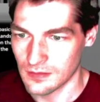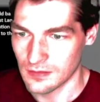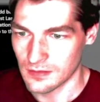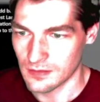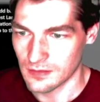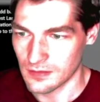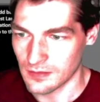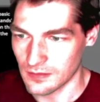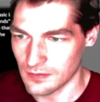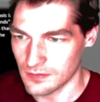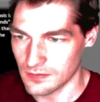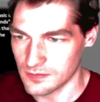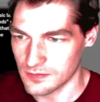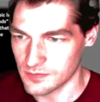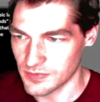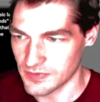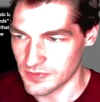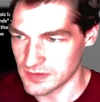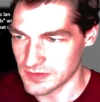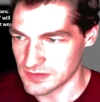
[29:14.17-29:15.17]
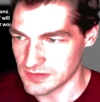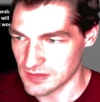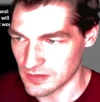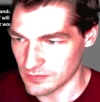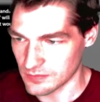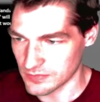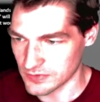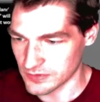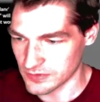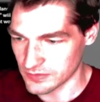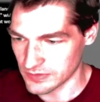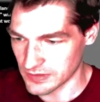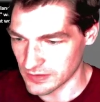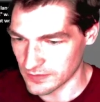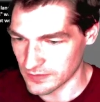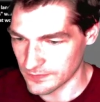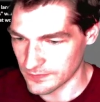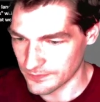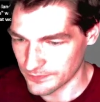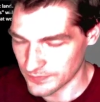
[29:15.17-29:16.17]
And let's put this down below here.
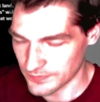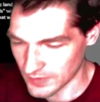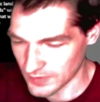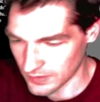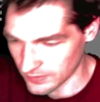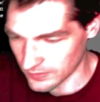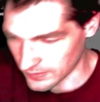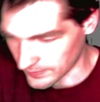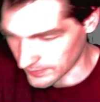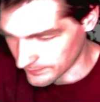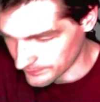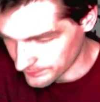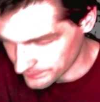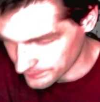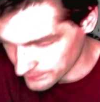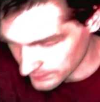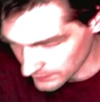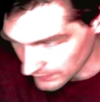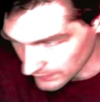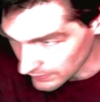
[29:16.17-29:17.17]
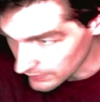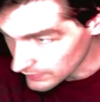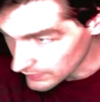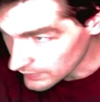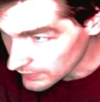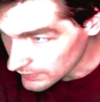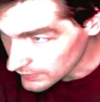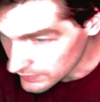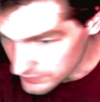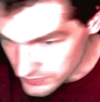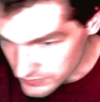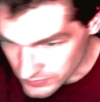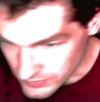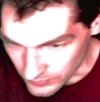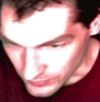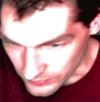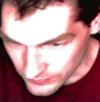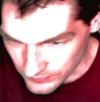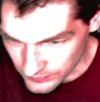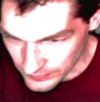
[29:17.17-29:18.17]
All right. So
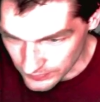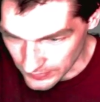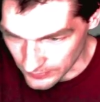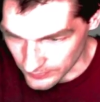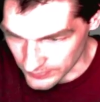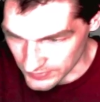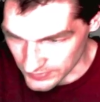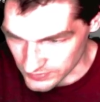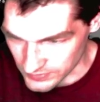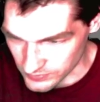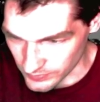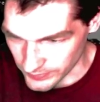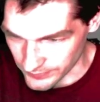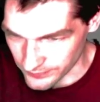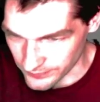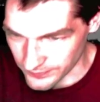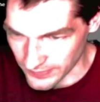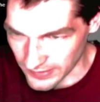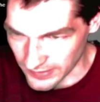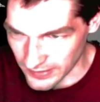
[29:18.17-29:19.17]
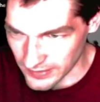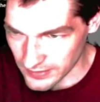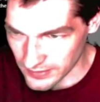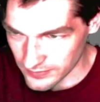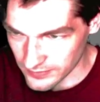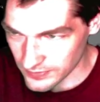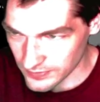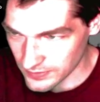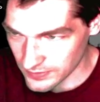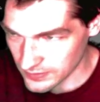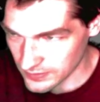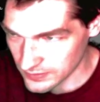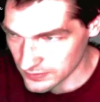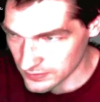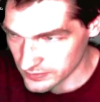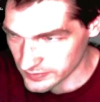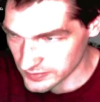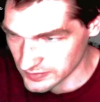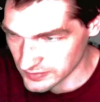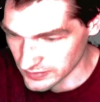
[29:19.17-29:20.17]
this would be 5,
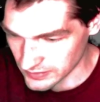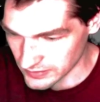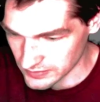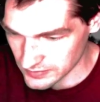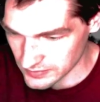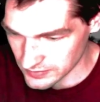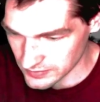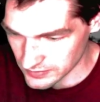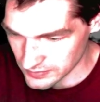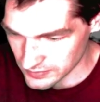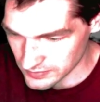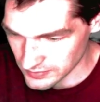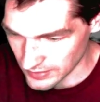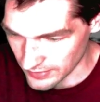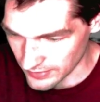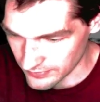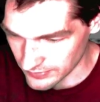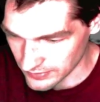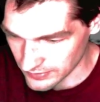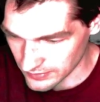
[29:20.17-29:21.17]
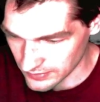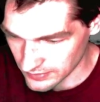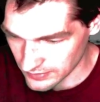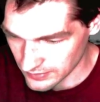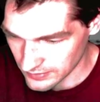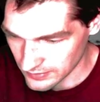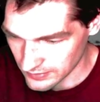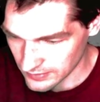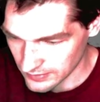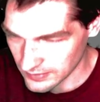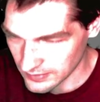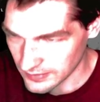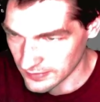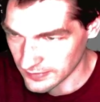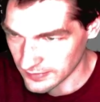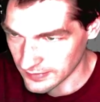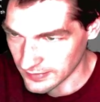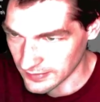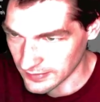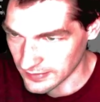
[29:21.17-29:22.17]
6, 7,
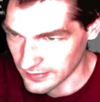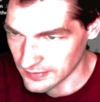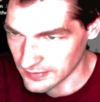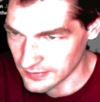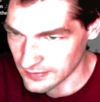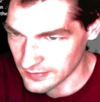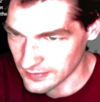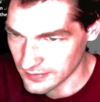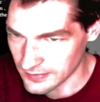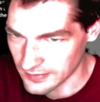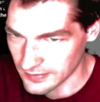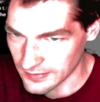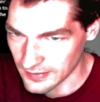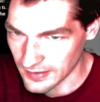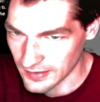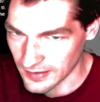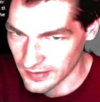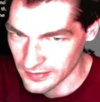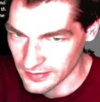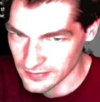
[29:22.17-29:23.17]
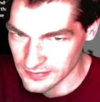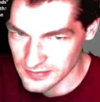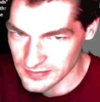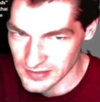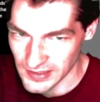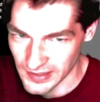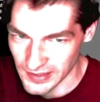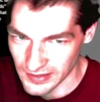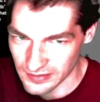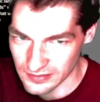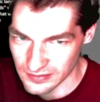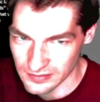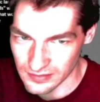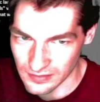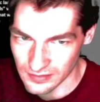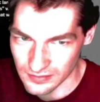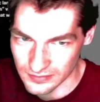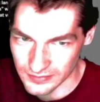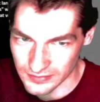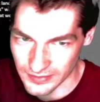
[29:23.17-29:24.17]
8, 9, 10,
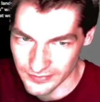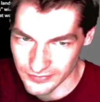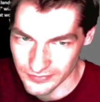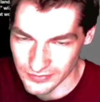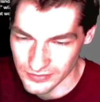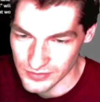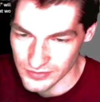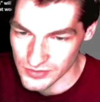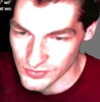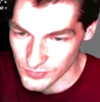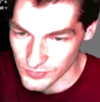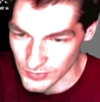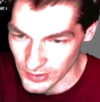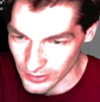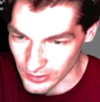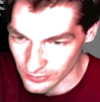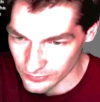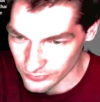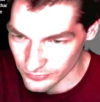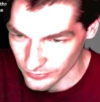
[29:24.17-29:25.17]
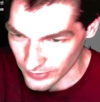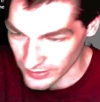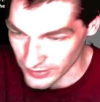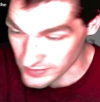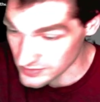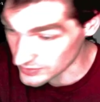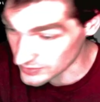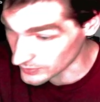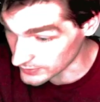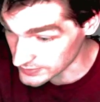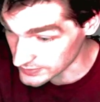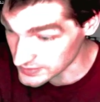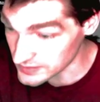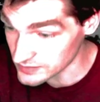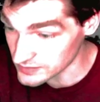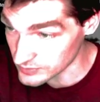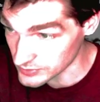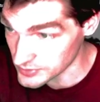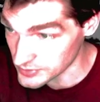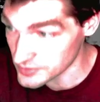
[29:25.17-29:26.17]
11, 12 red sources,
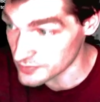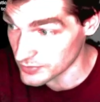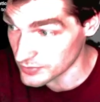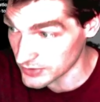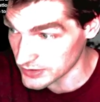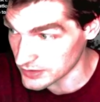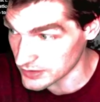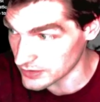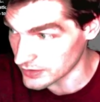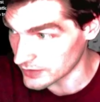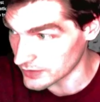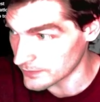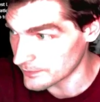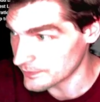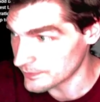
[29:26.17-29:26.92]
which is pretty good.